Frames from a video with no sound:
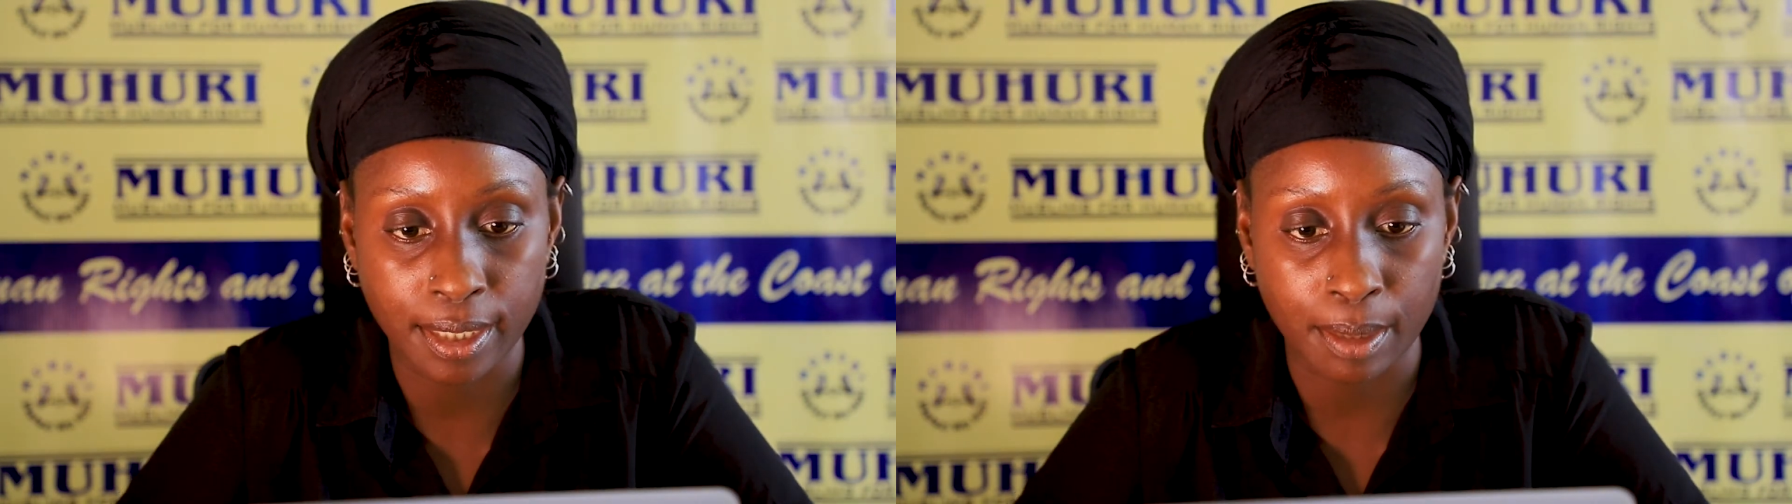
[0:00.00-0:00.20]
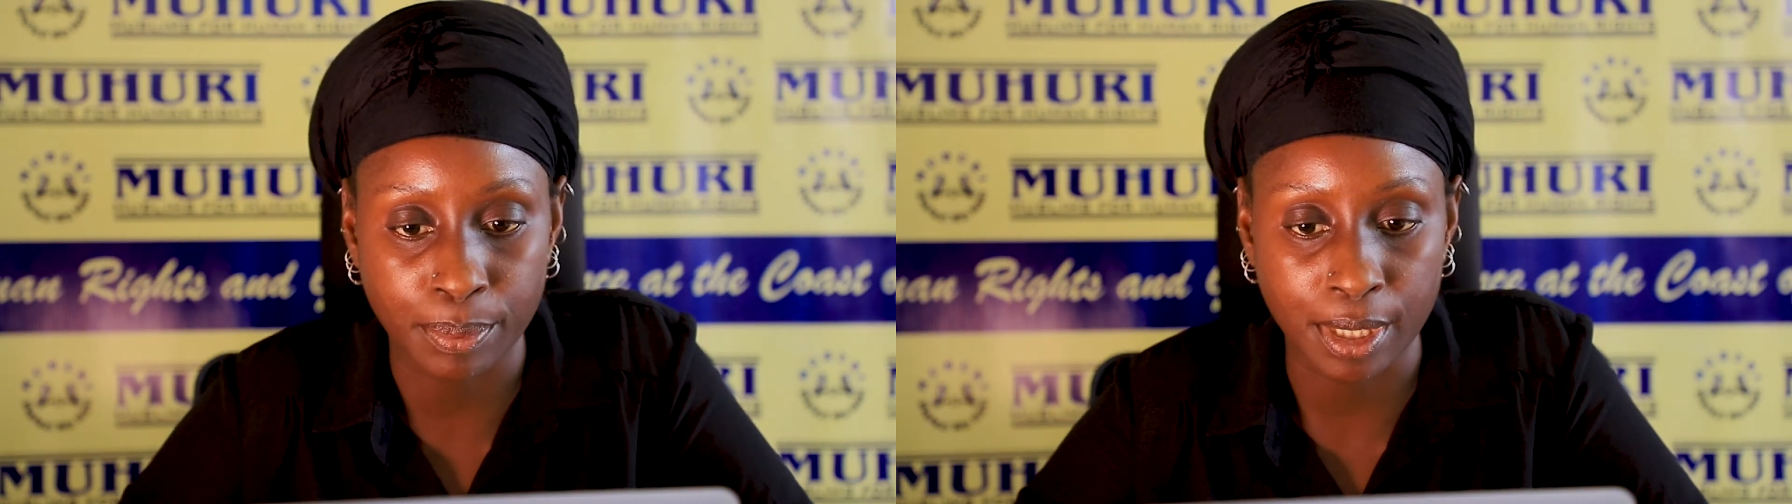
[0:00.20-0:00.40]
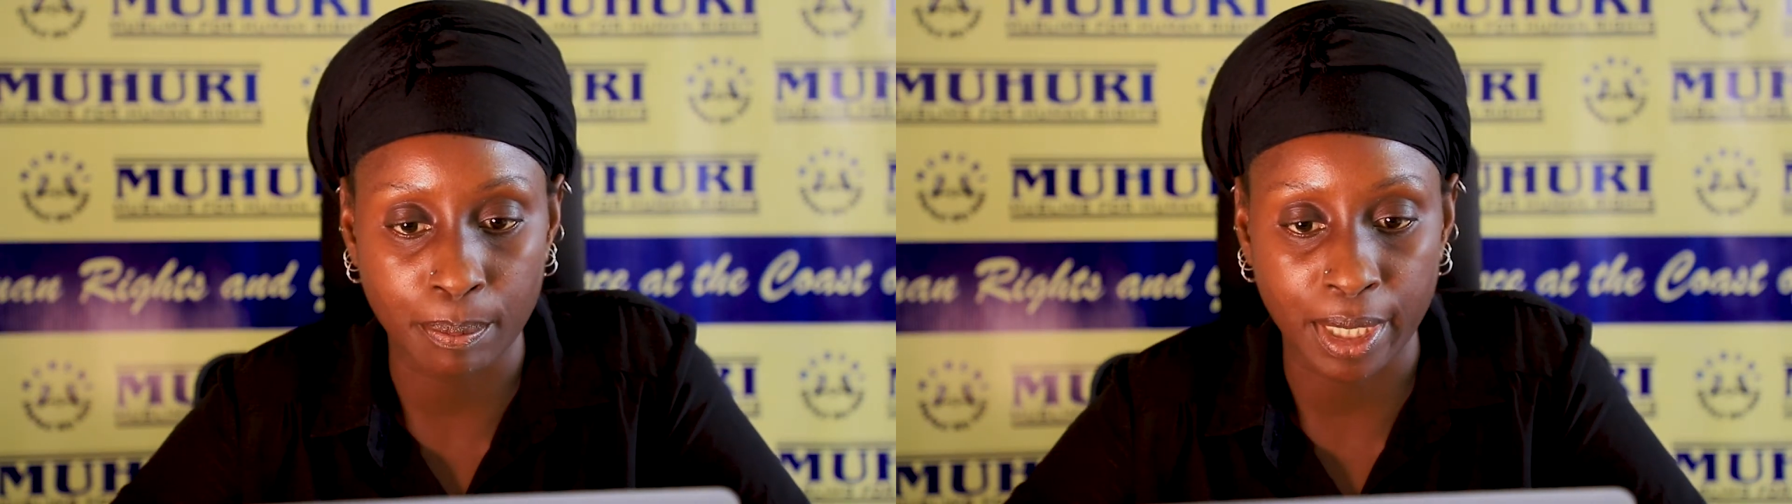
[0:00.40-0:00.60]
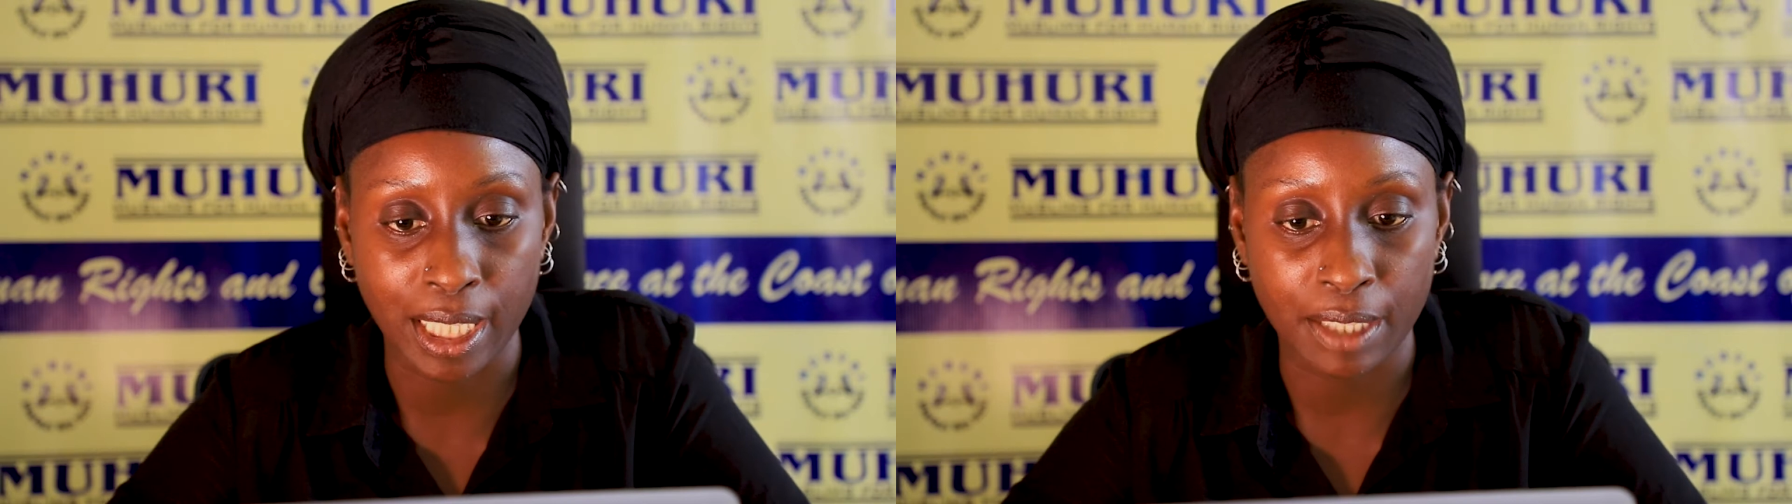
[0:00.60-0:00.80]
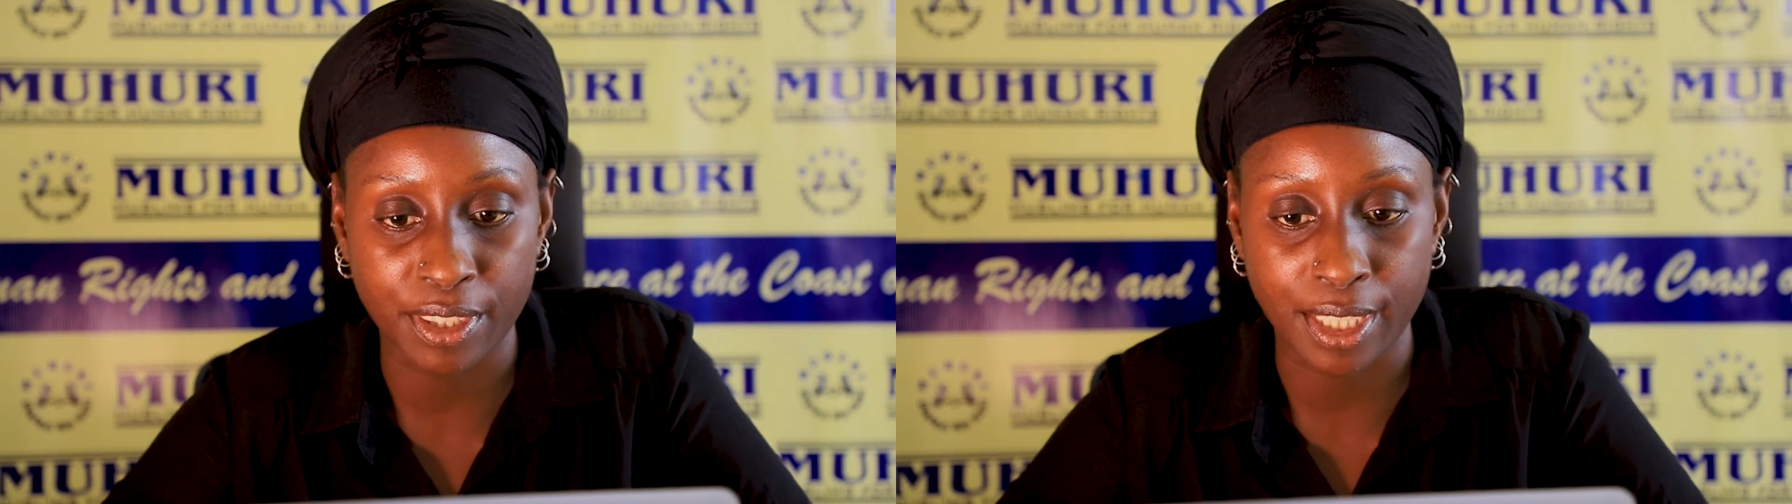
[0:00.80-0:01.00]
September
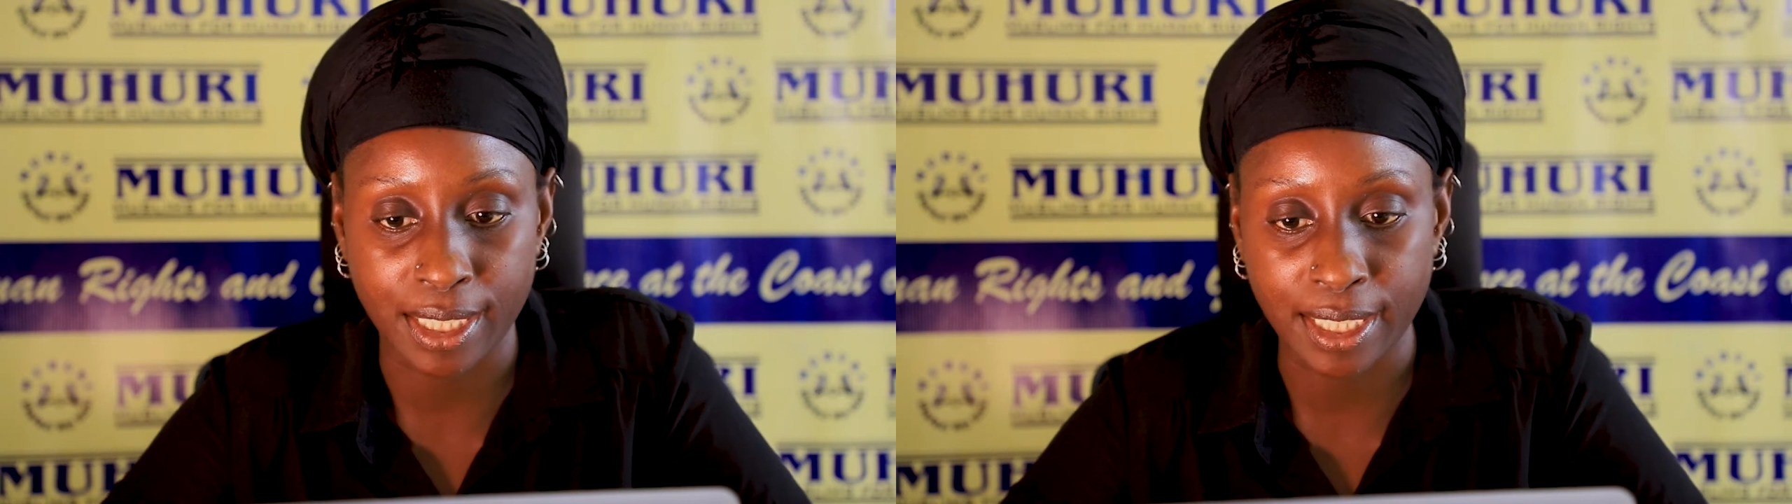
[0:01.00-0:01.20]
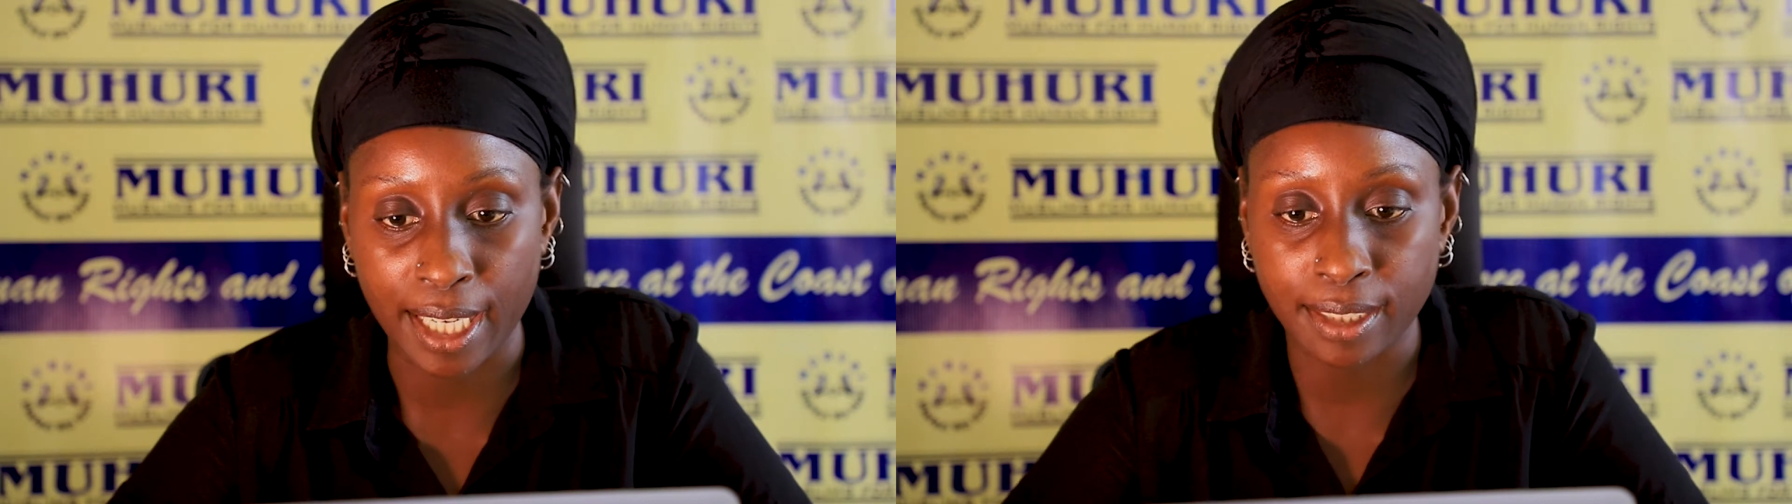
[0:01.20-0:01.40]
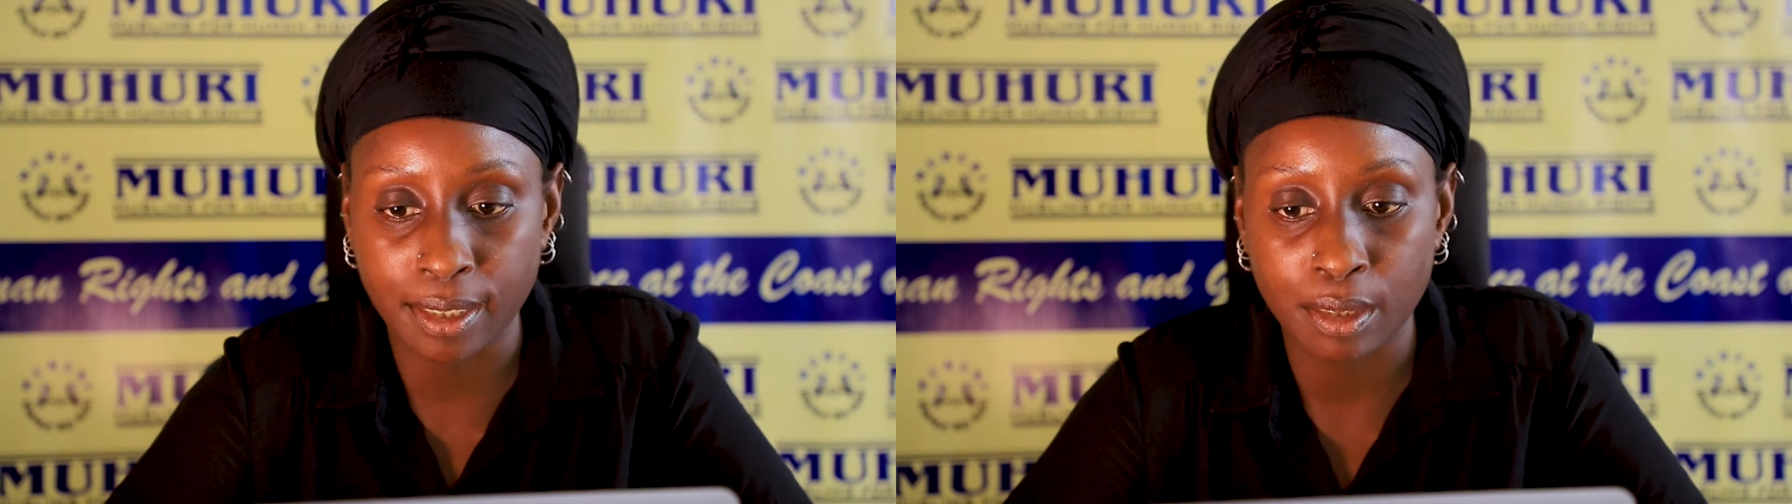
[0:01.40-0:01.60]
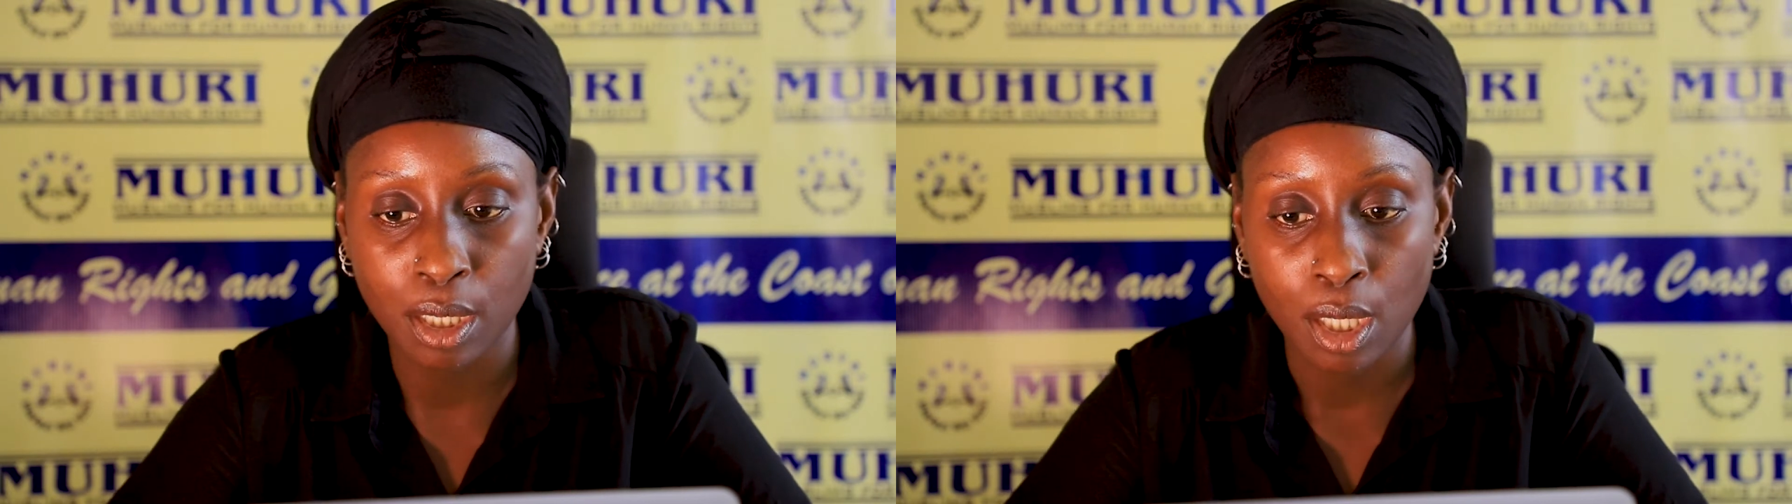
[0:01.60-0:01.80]
11th attacks